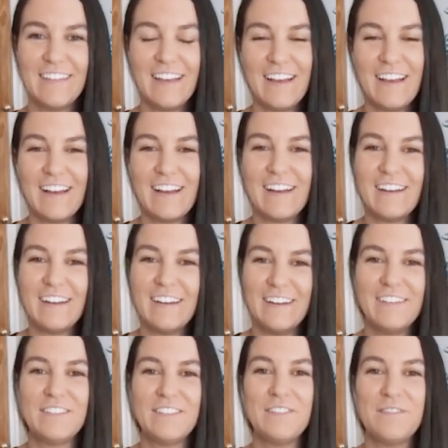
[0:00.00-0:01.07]
Yeah,
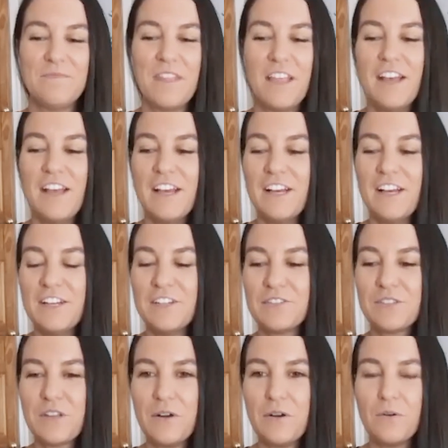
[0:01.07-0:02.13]
awesome.
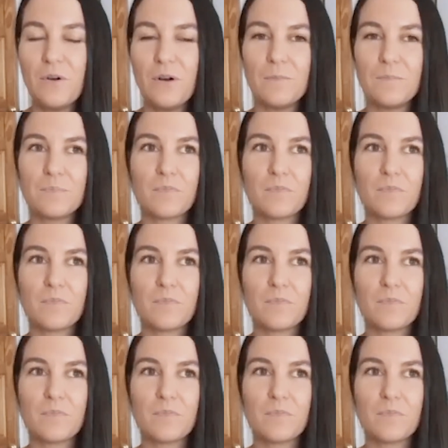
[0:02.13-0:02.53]
So